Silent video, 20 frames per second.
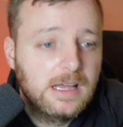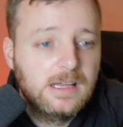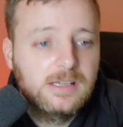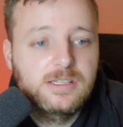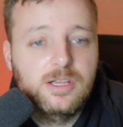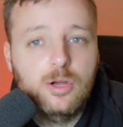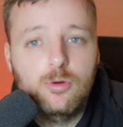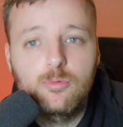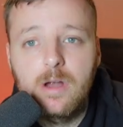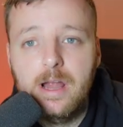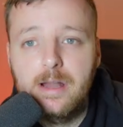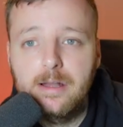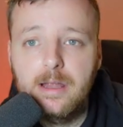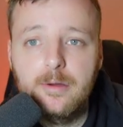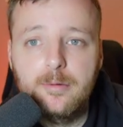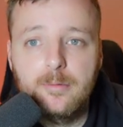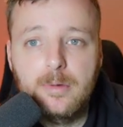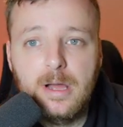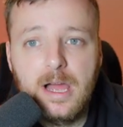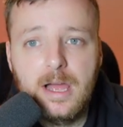So right
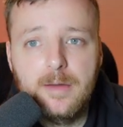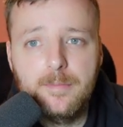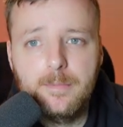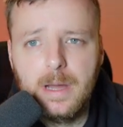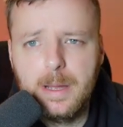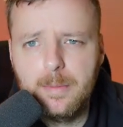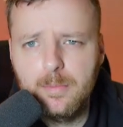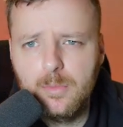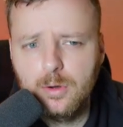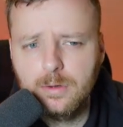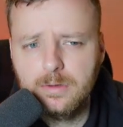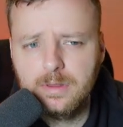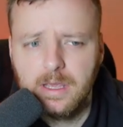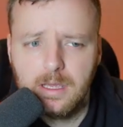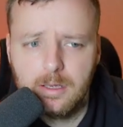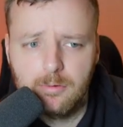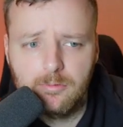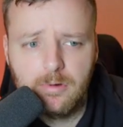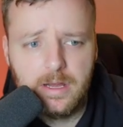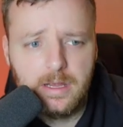now I have my mock
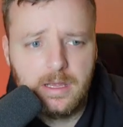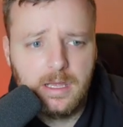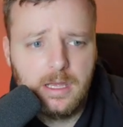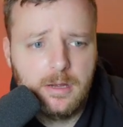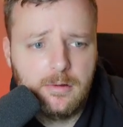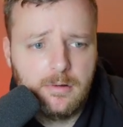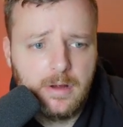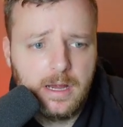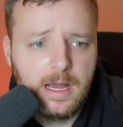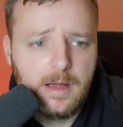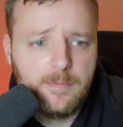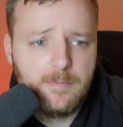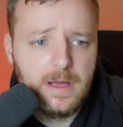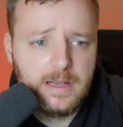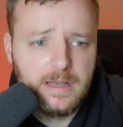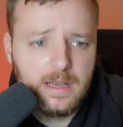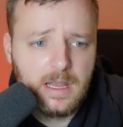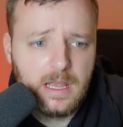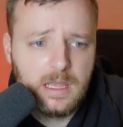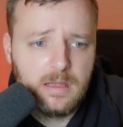data right here. I have my
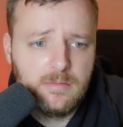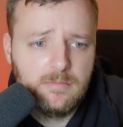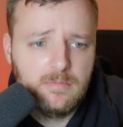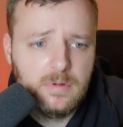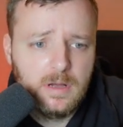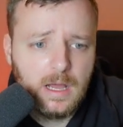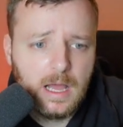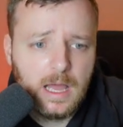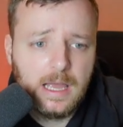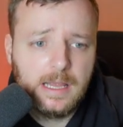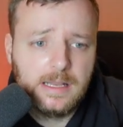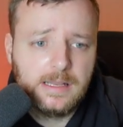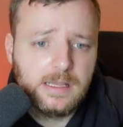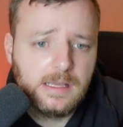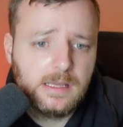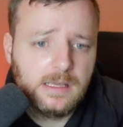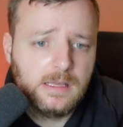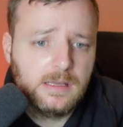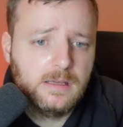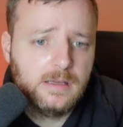name,
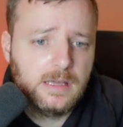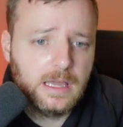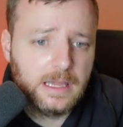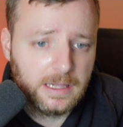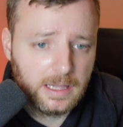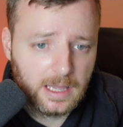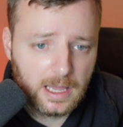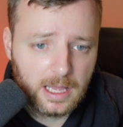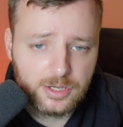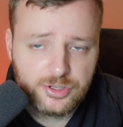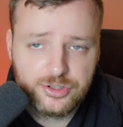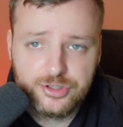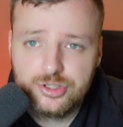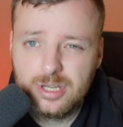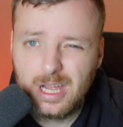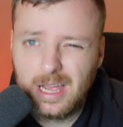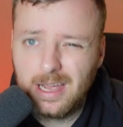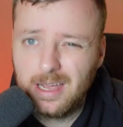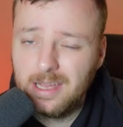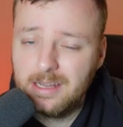ID, and cache,
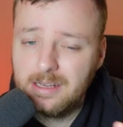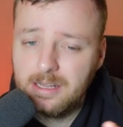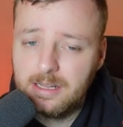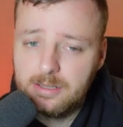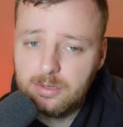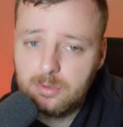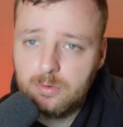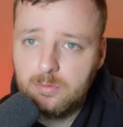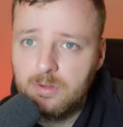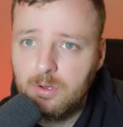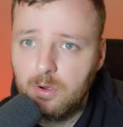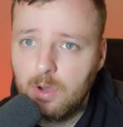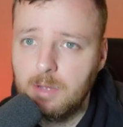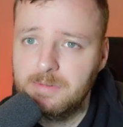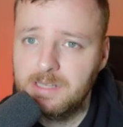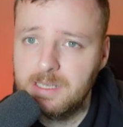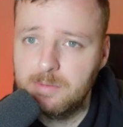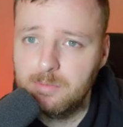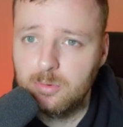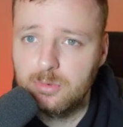and a little lookup
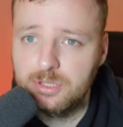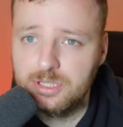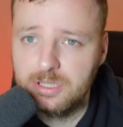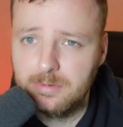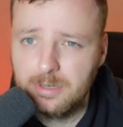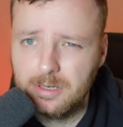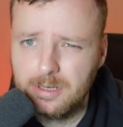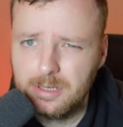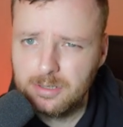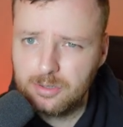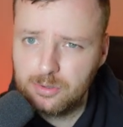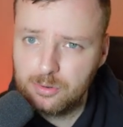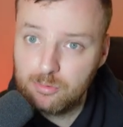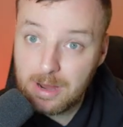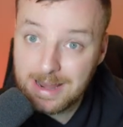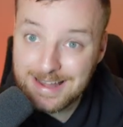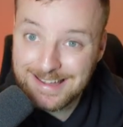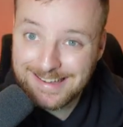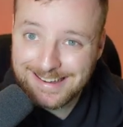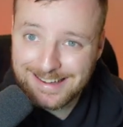table, which I'm going to do
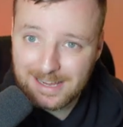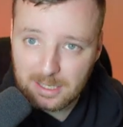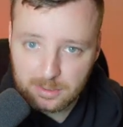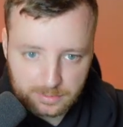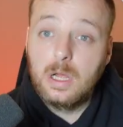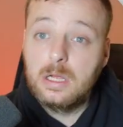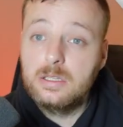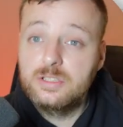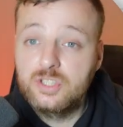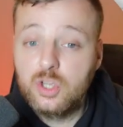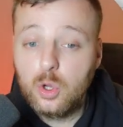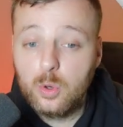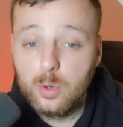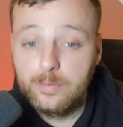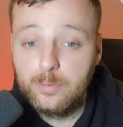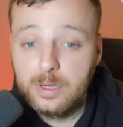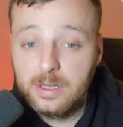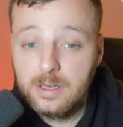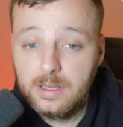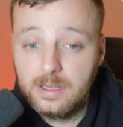right now. So if
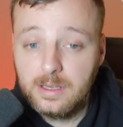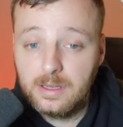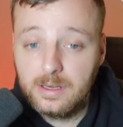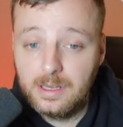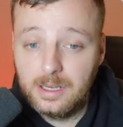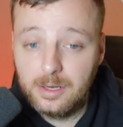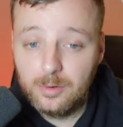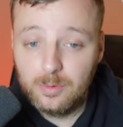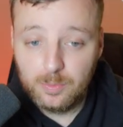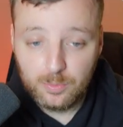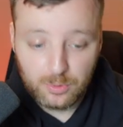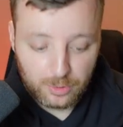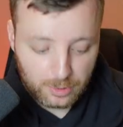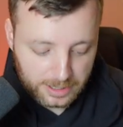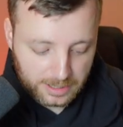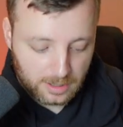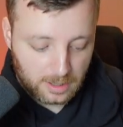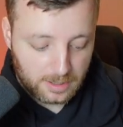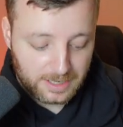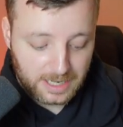we click in here and put
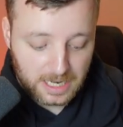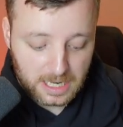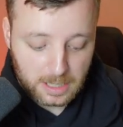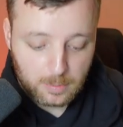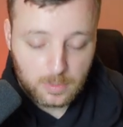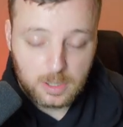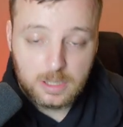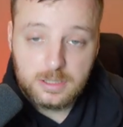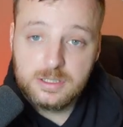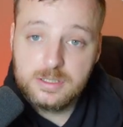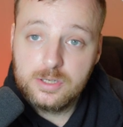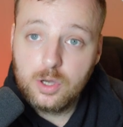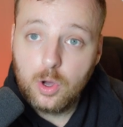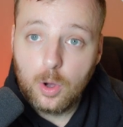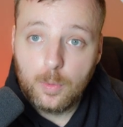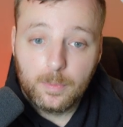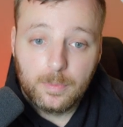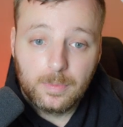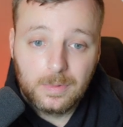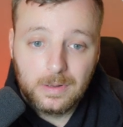in our name,
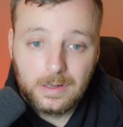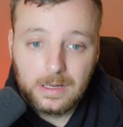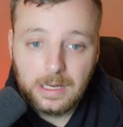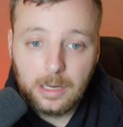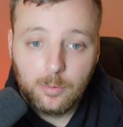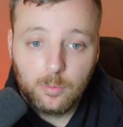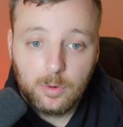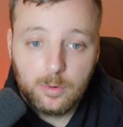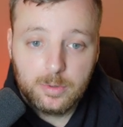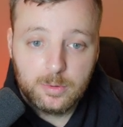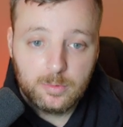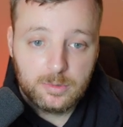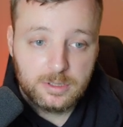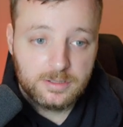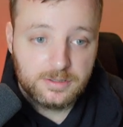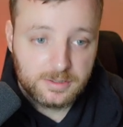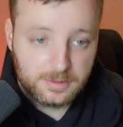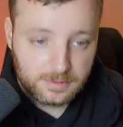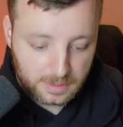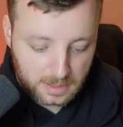Tom, and what we want to
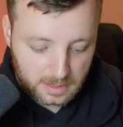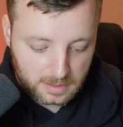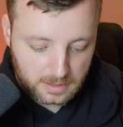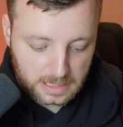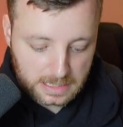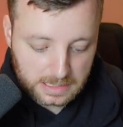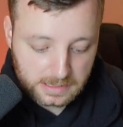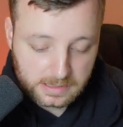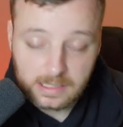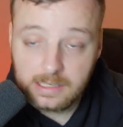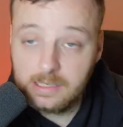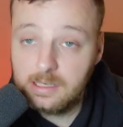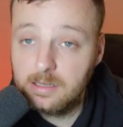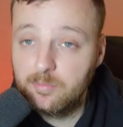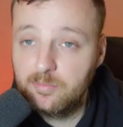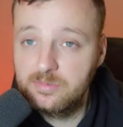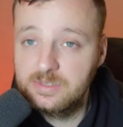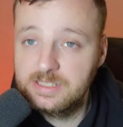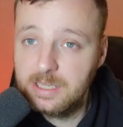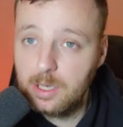do then is in the
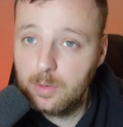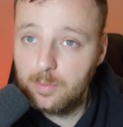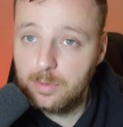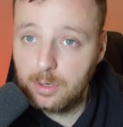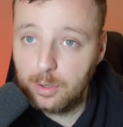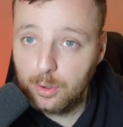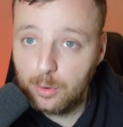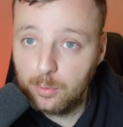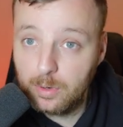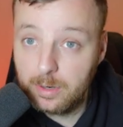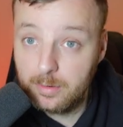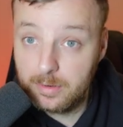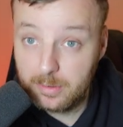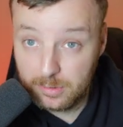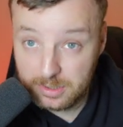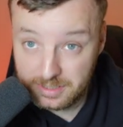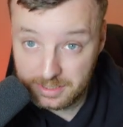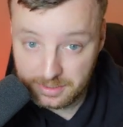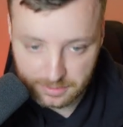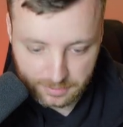cell below where we
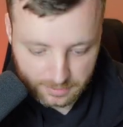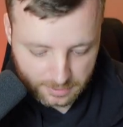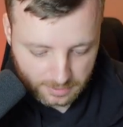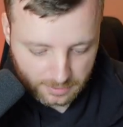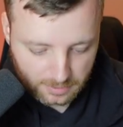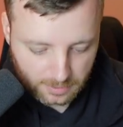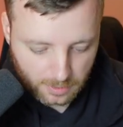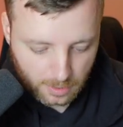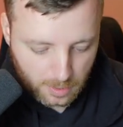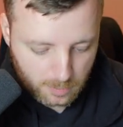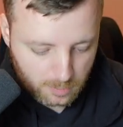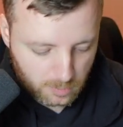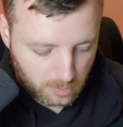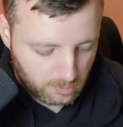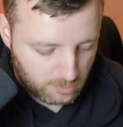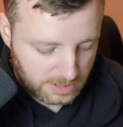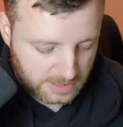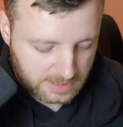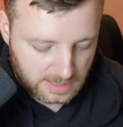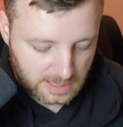want to do the lookup,
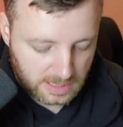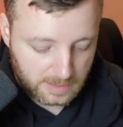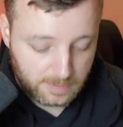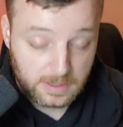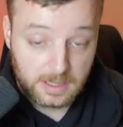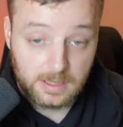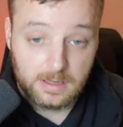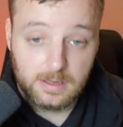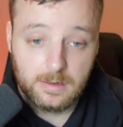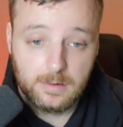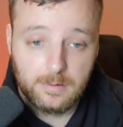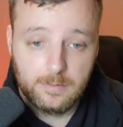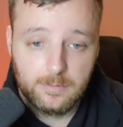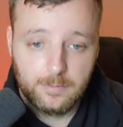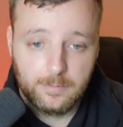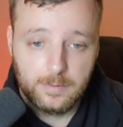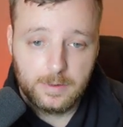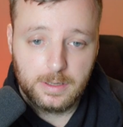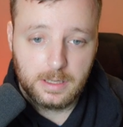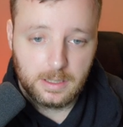we type in
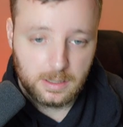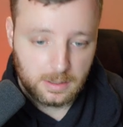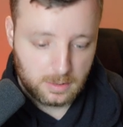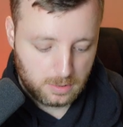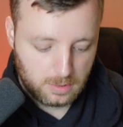VLOOK.